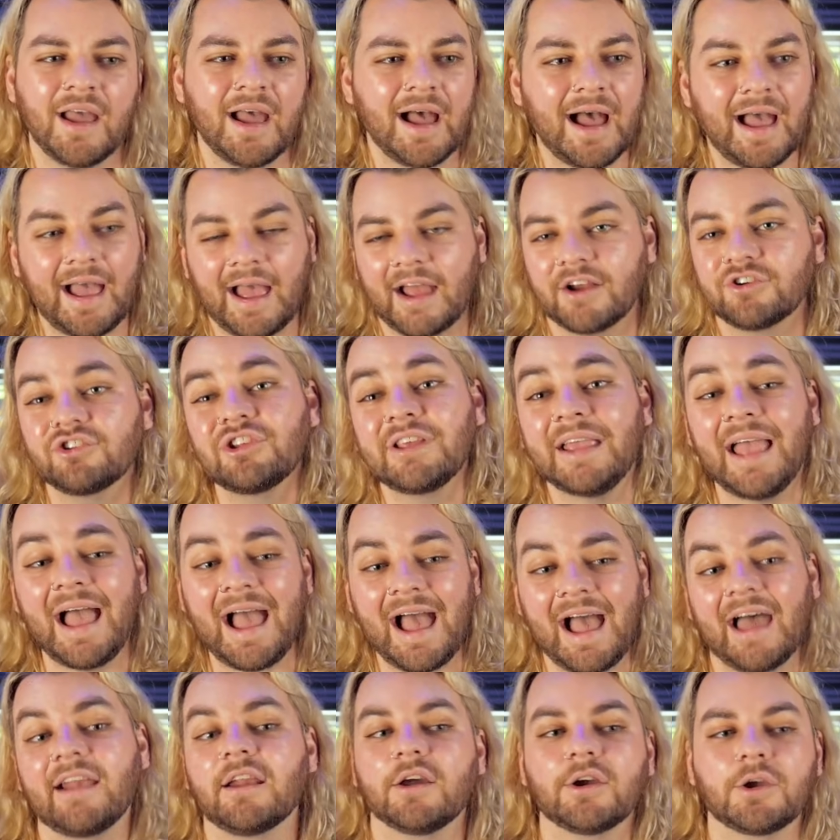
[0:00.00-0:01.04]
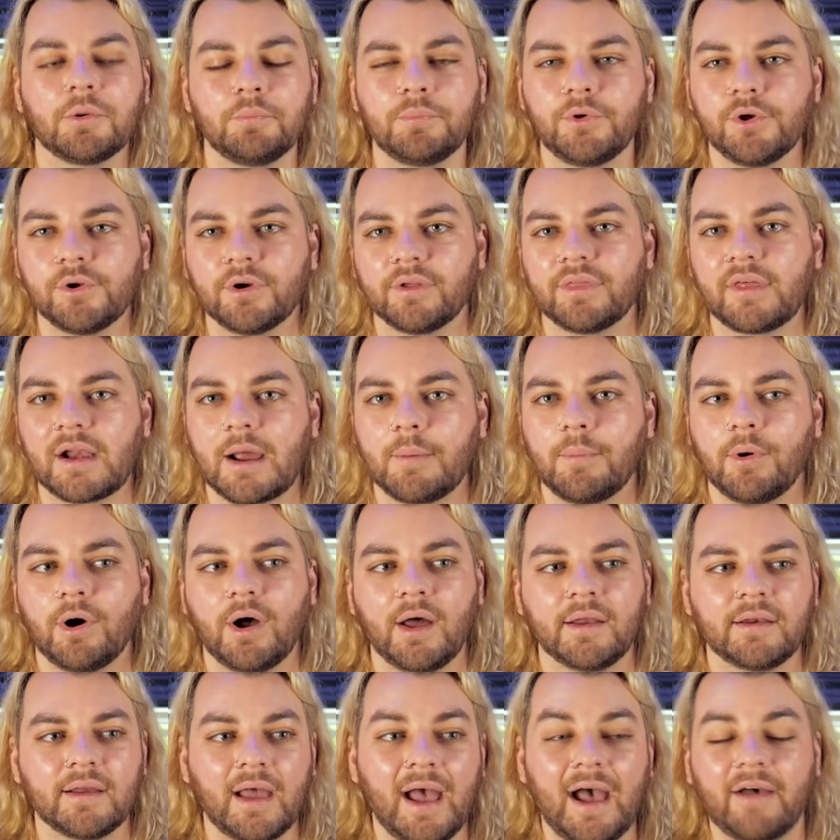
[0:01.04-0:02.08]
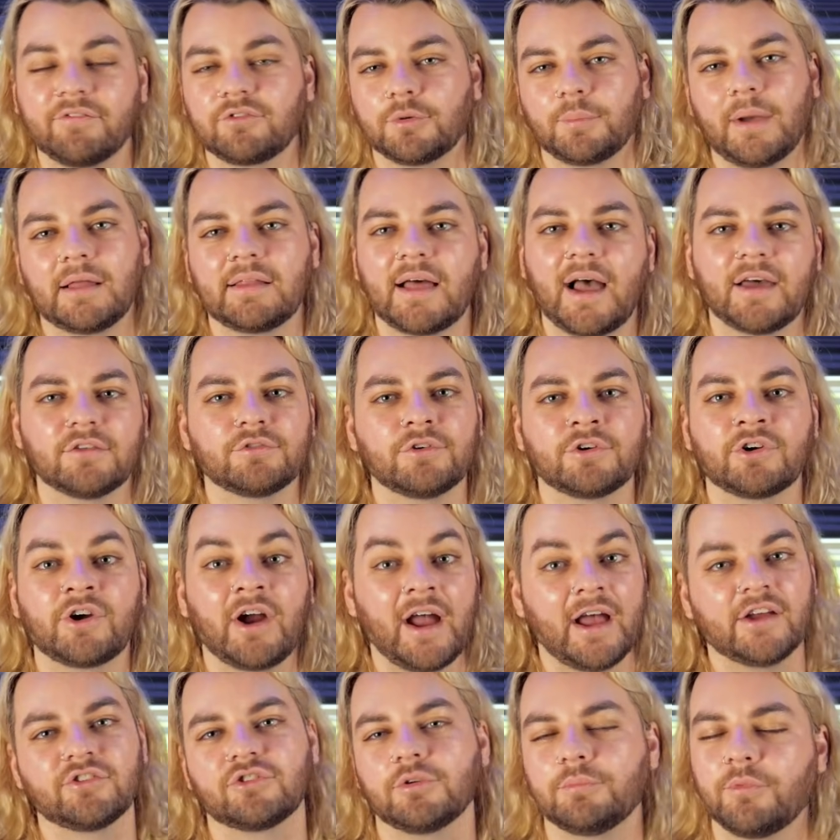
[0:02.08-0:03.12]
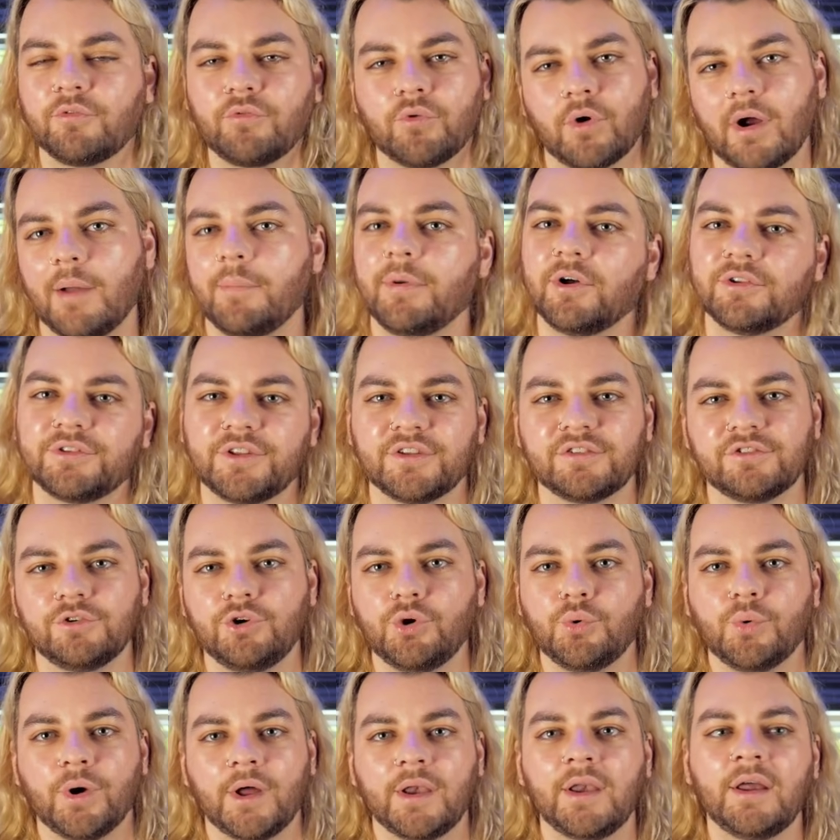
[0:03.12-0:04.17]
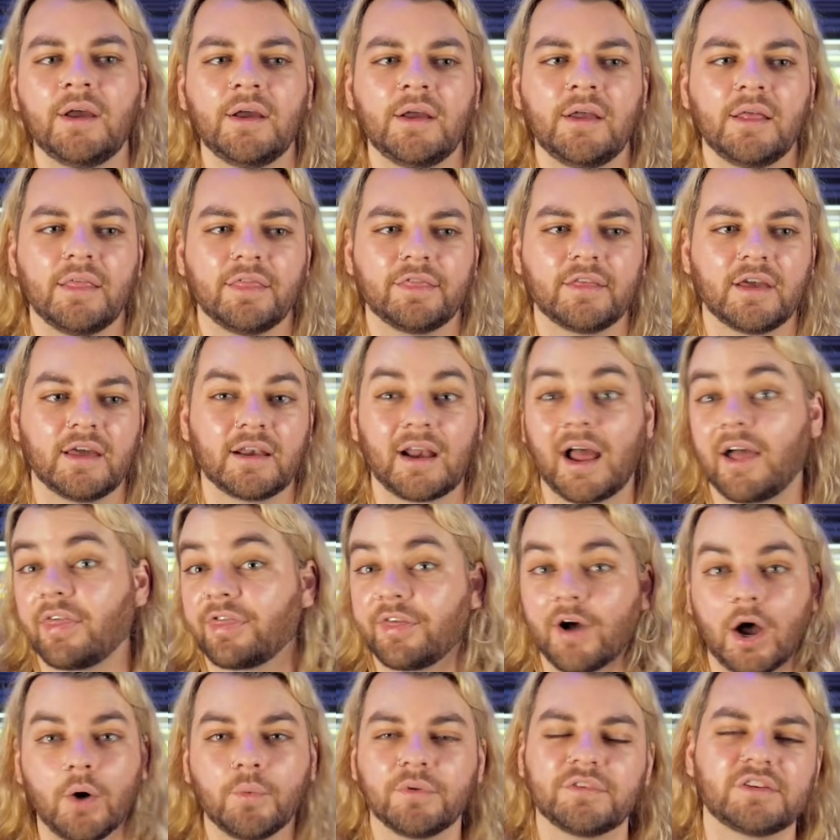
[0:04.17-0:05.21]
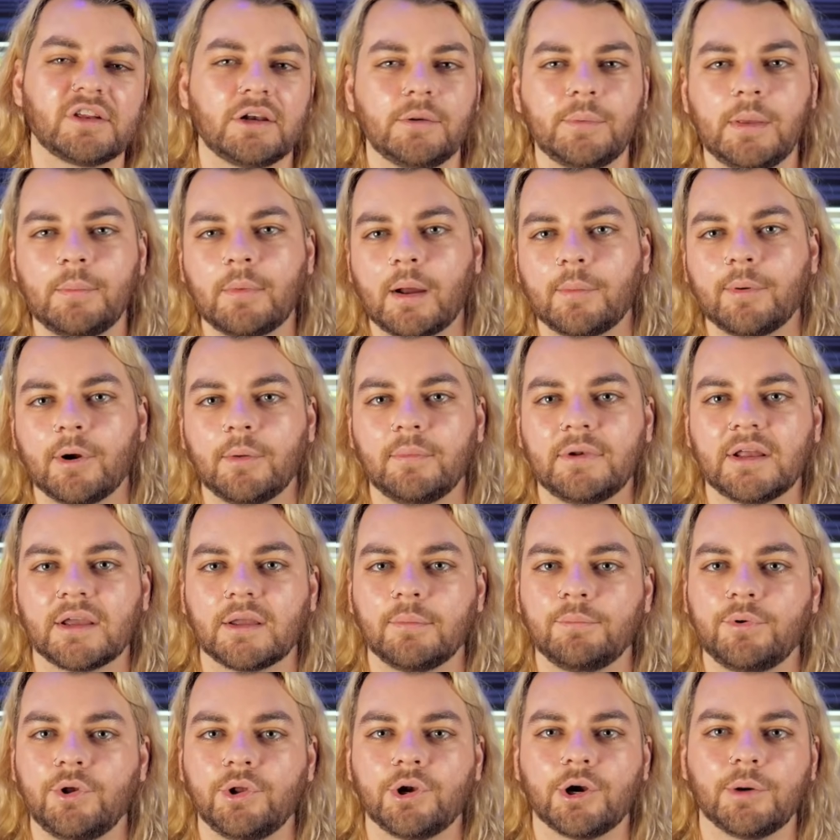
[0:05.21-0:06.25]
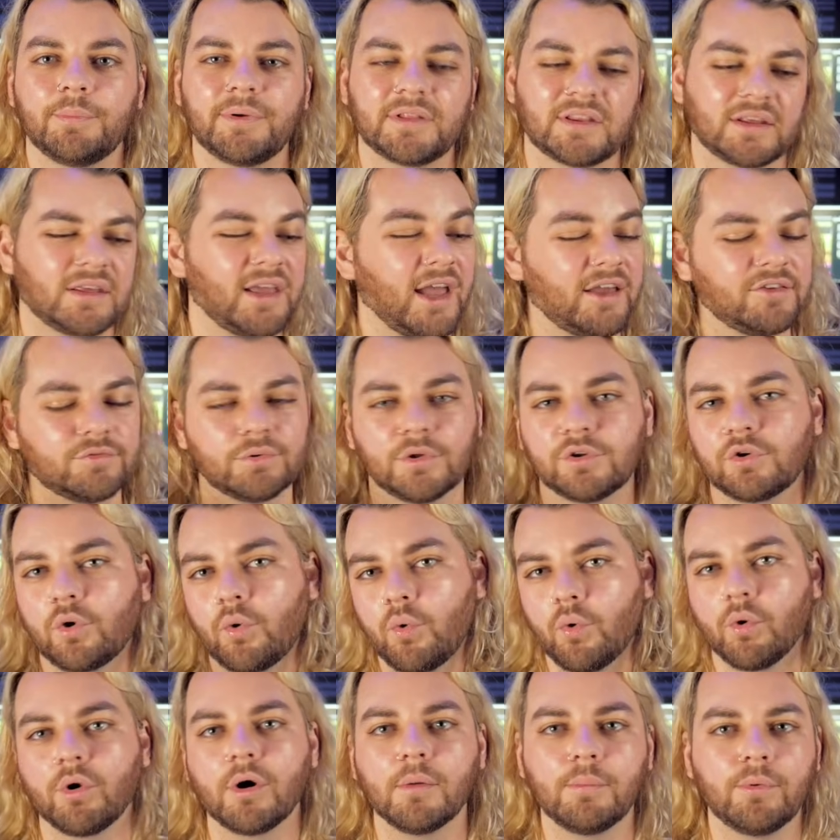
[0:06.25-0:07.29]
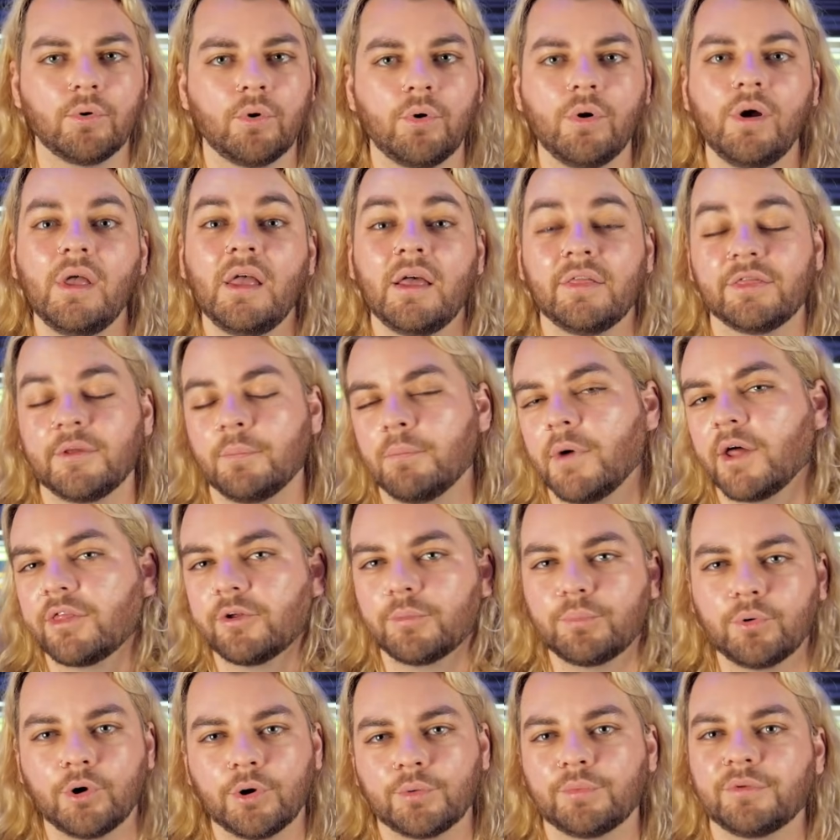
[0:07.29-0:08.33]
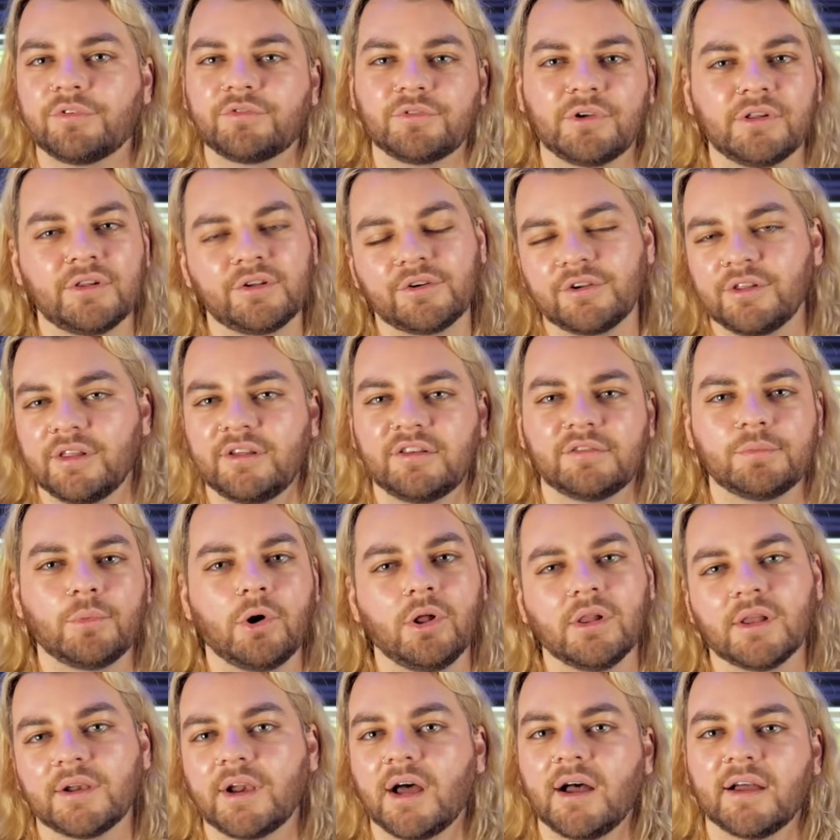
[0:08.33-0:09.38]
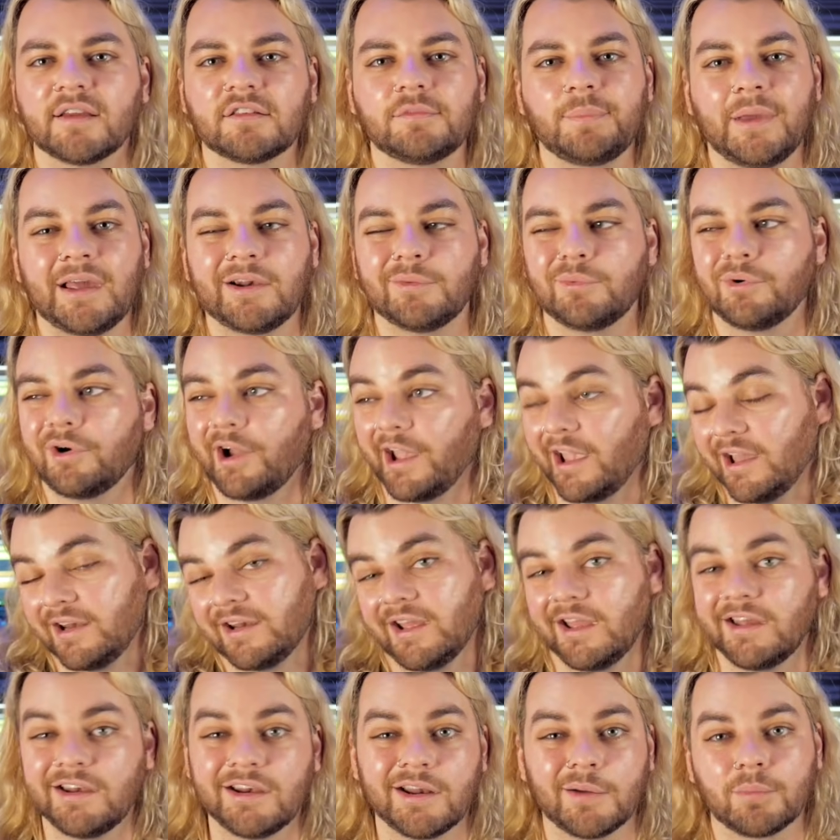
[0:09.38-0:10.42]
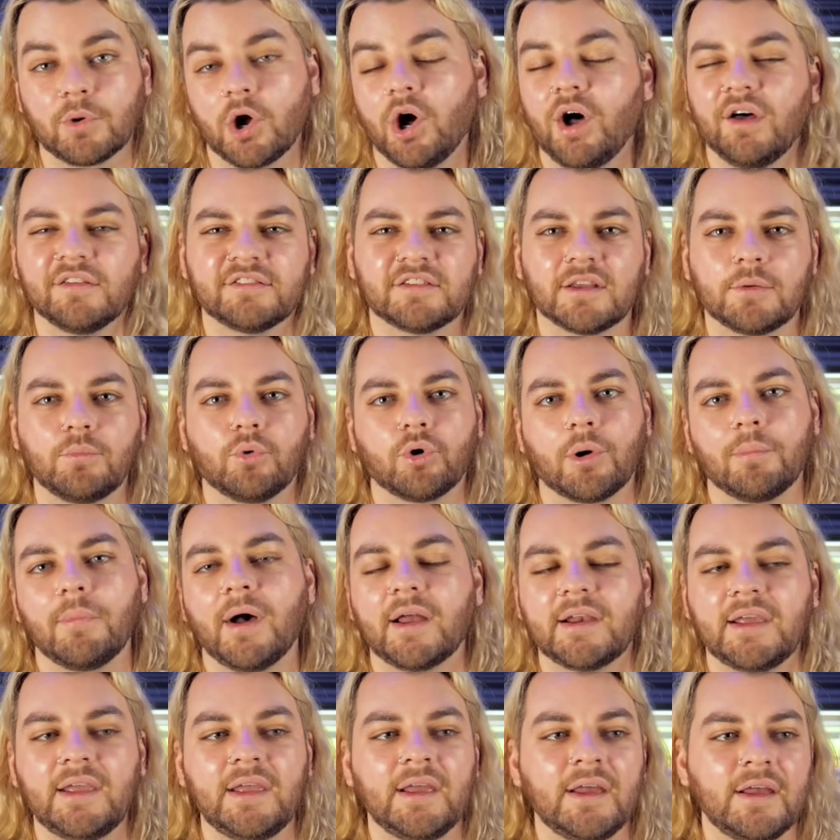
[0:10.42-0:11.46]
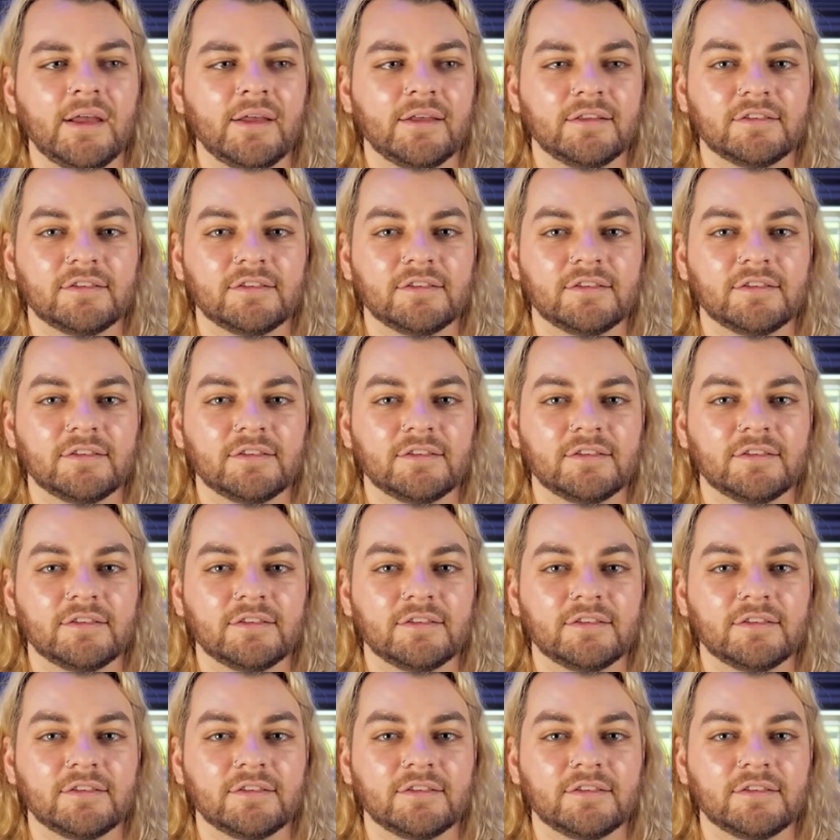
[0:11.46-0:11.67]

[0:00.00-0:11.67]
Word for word: I actually had a computer that I bought after my last one crashed and before I built this new one that I thought was gonna be my permanent computer, but the case was horrible. The motherboard was really, really small and not expandable, and it ended up costing more money.